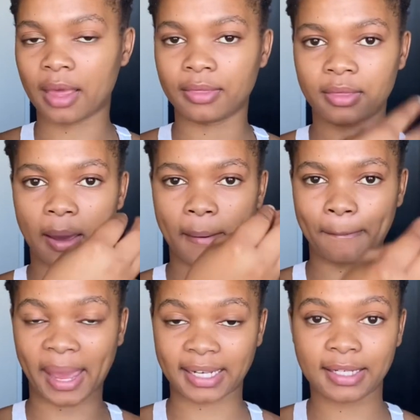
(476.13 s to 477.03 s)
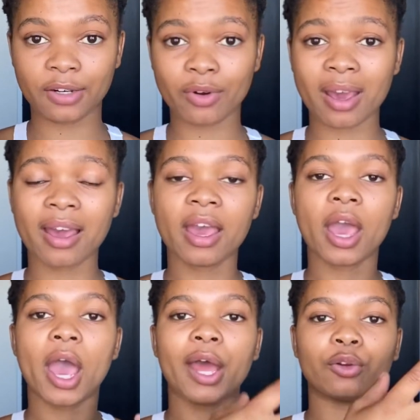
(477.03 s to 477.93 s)
the bacteria,
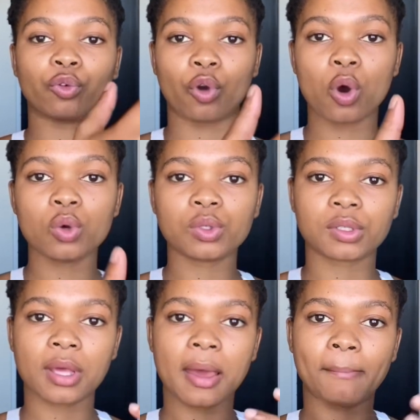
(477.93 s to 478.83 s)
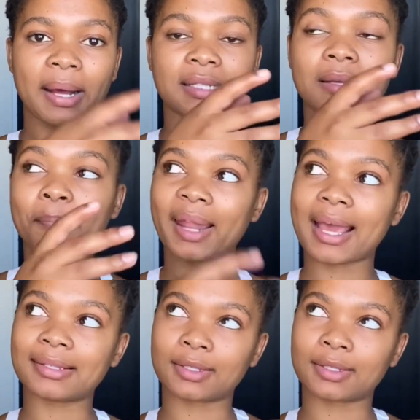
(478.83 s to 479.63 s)
it grows, multiplies,